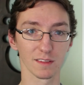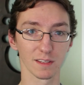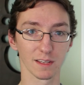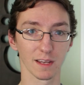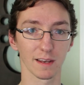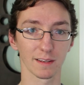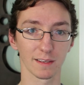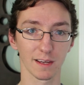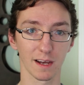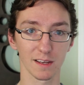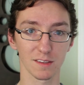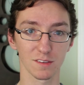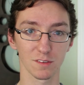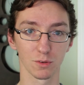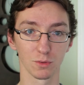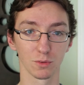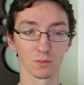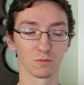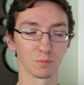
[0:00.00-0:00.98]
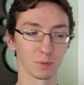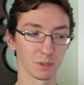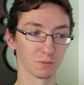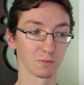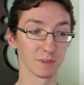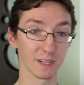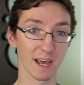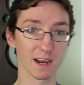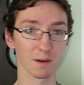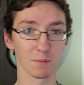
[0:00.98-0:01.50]
the dead guys who have been
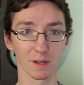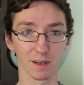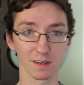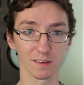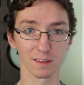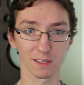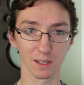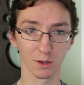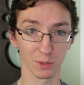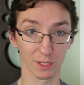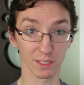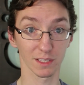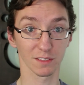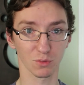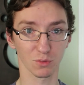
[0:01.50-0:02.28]
reanimated to go kill